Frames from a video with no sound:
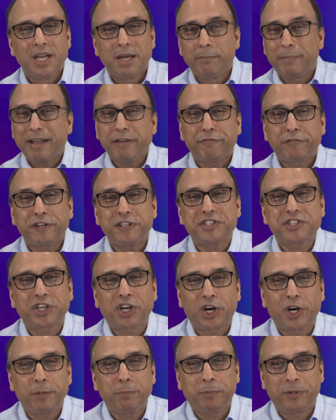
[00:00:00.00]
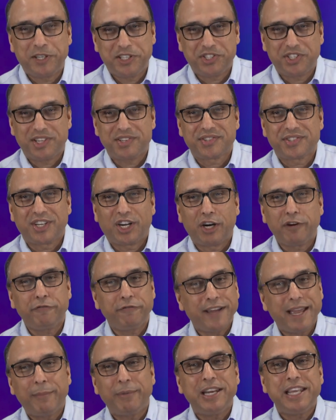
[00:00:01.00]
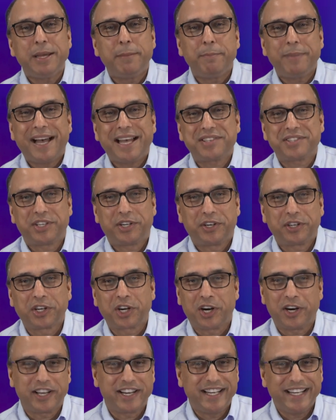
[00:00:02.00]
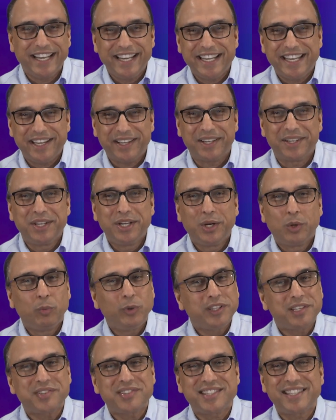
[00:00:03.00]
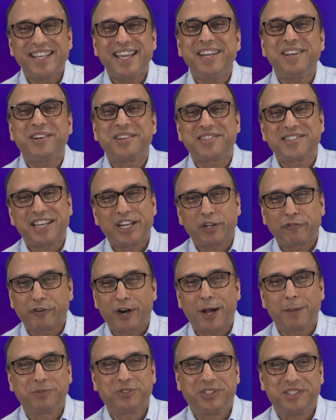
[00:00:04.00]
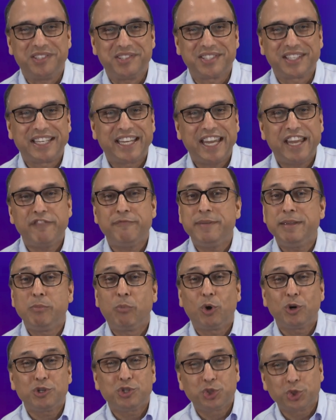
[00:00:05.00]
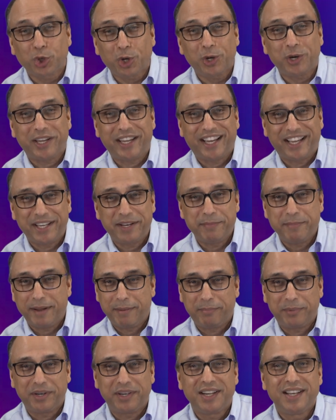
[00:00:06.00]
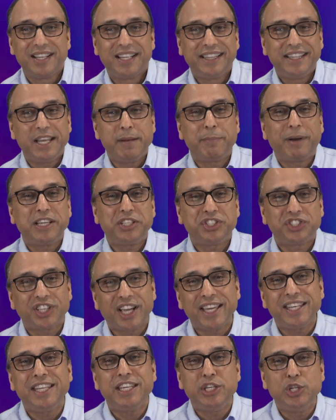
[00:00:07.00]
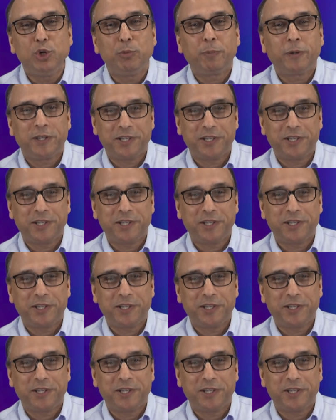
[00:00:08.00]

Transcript: My first car purchase, our family ambassador car in India, with a standard set of options, gave me more joy, I remember, than my shiny new